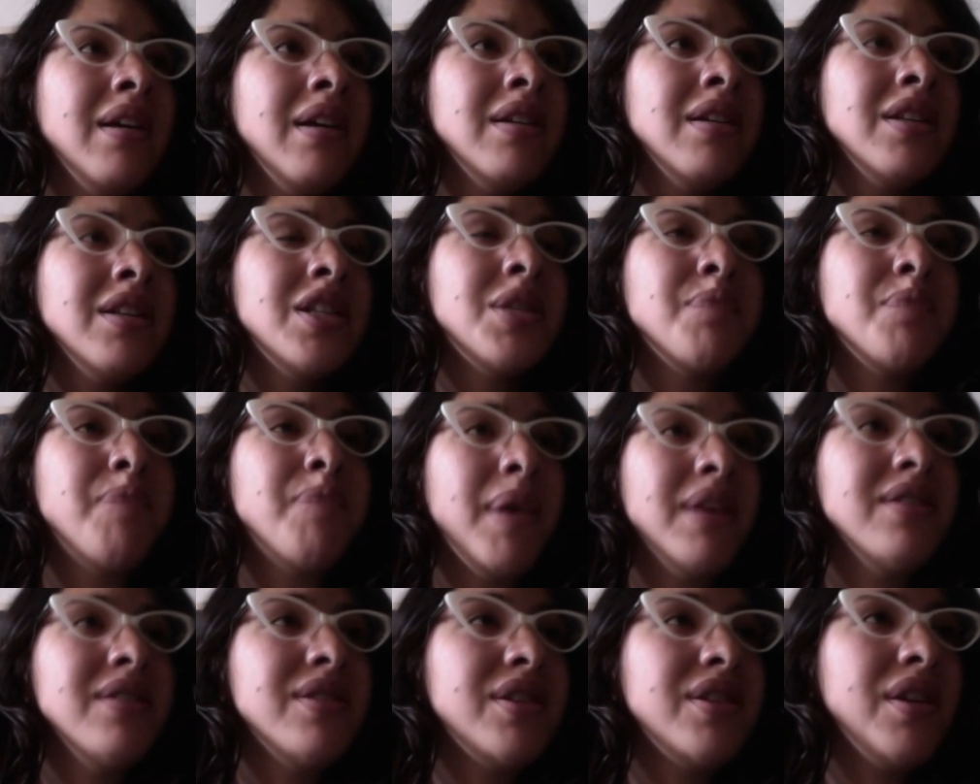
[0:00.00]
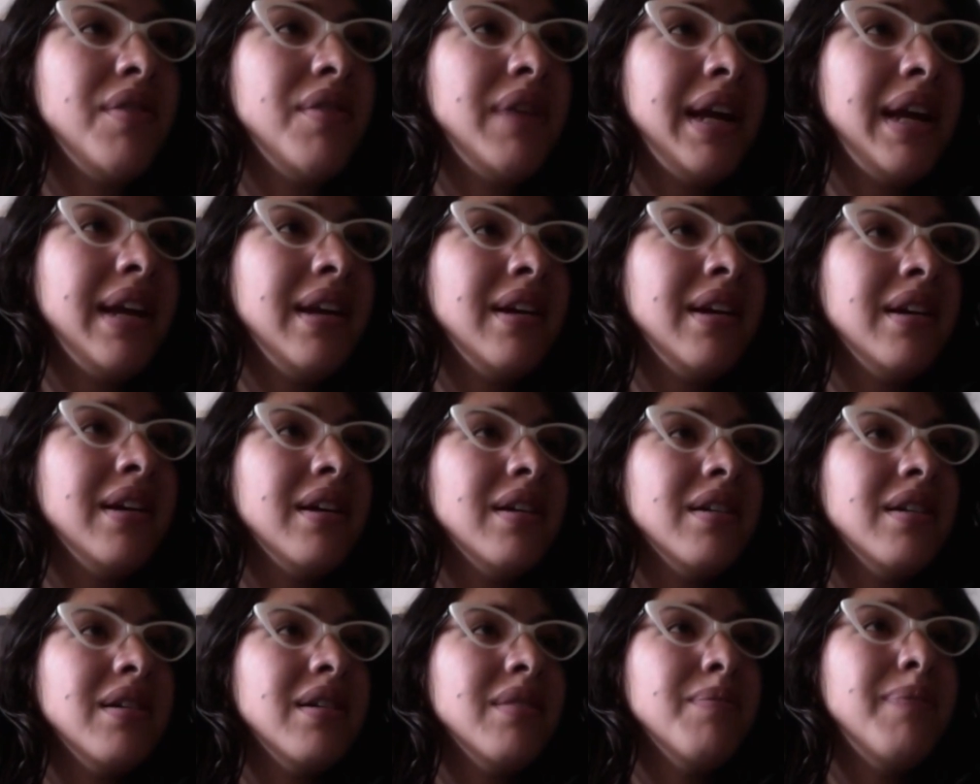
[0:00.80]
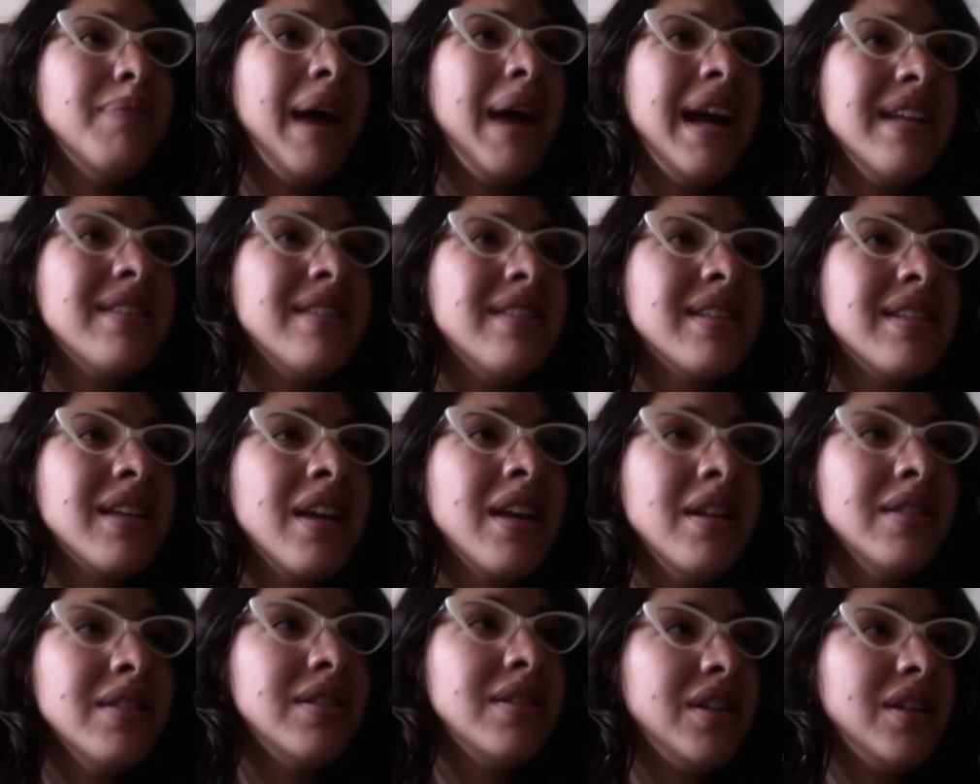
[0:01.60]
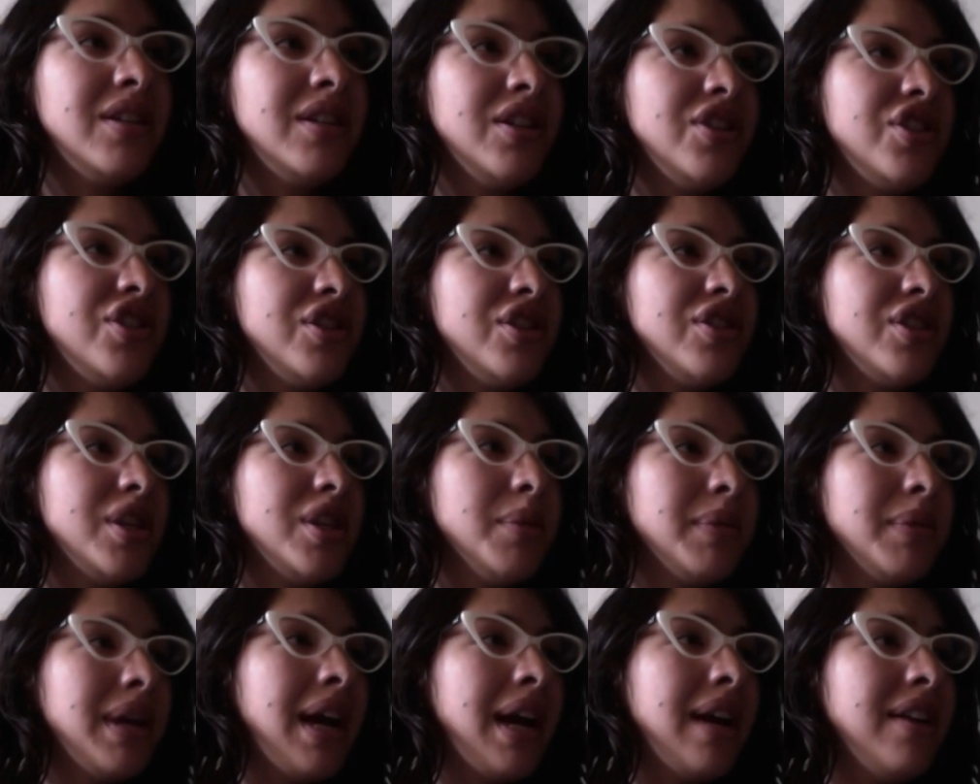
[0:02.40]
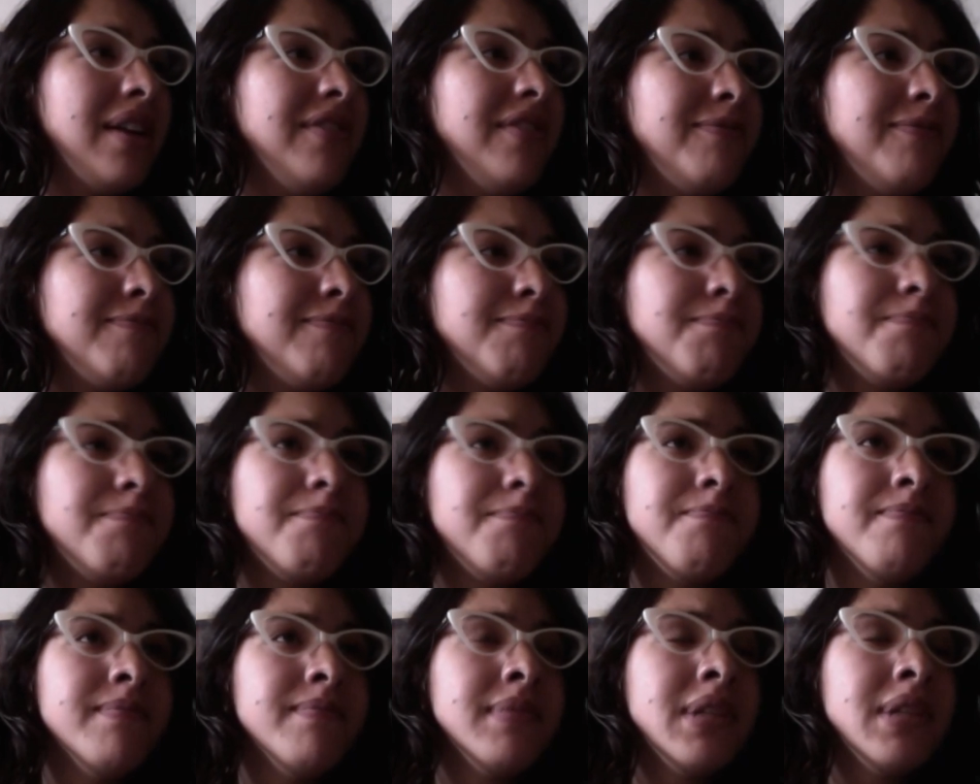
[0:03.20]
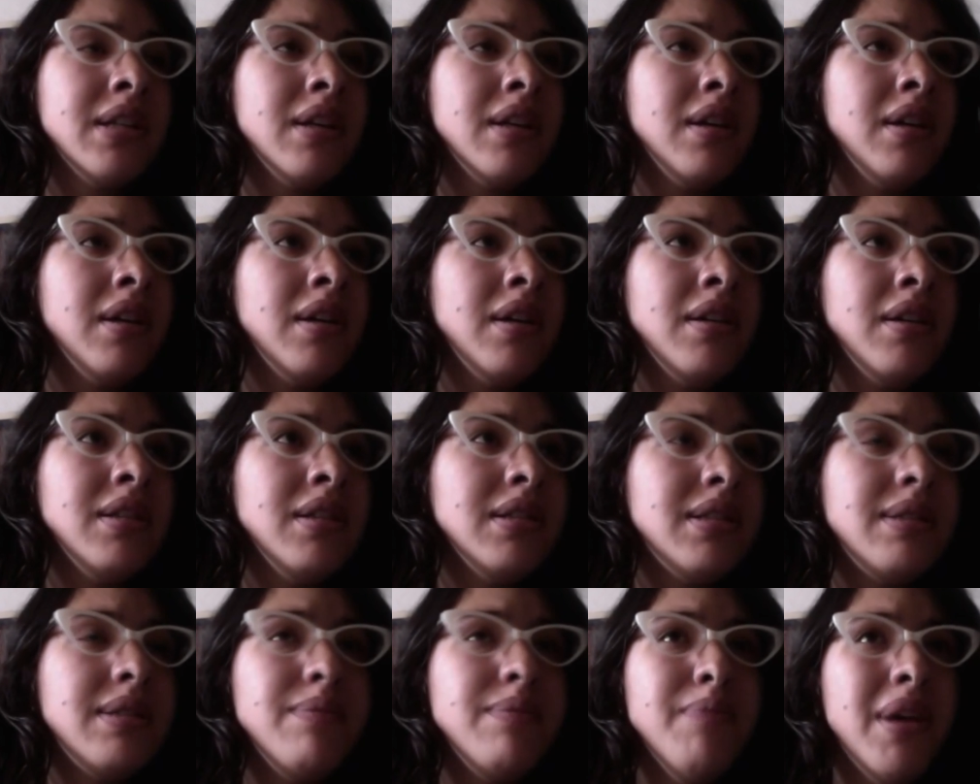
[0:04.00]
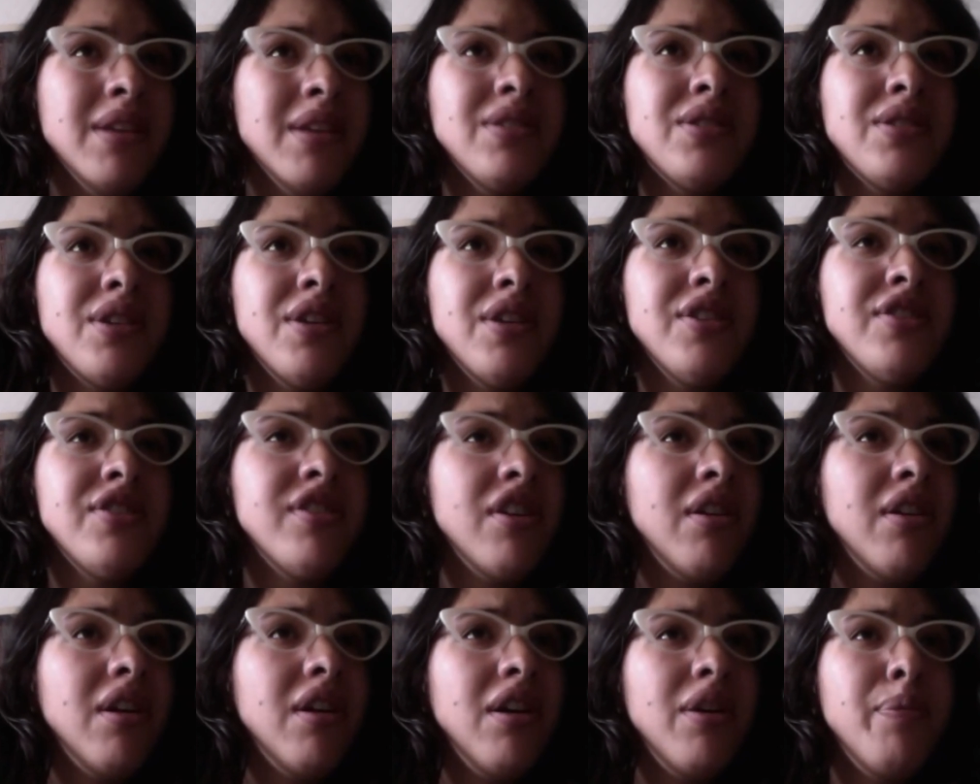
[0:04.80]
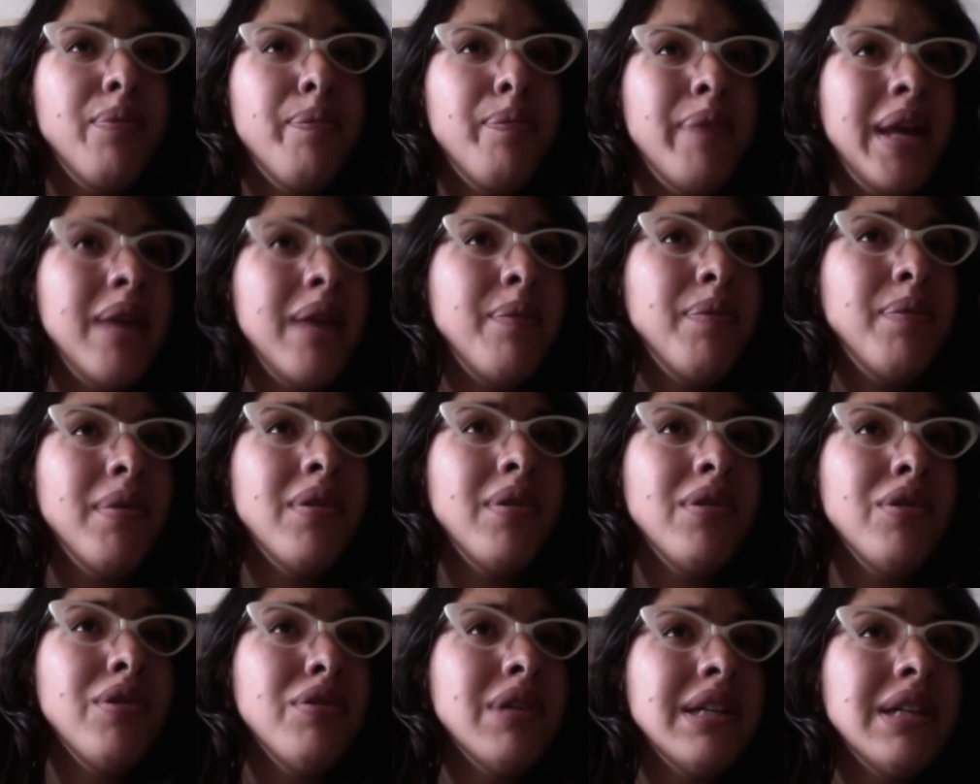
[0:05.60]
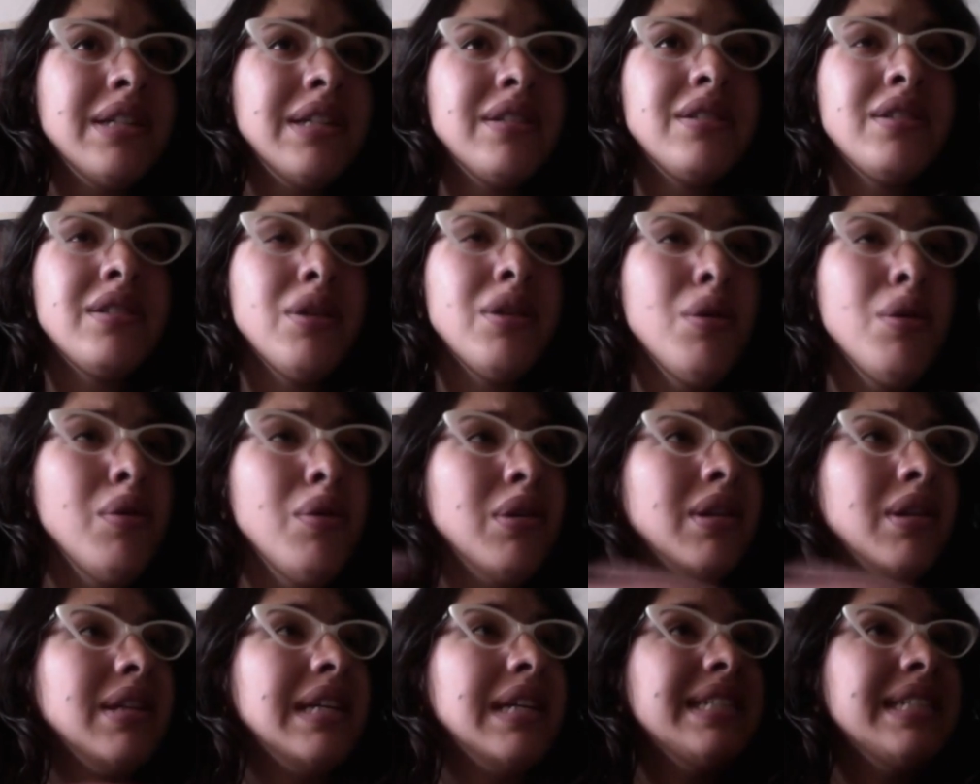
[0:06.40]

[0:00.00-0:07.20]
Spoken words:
sponsoring by its constitution some kind of monsters or people who are totally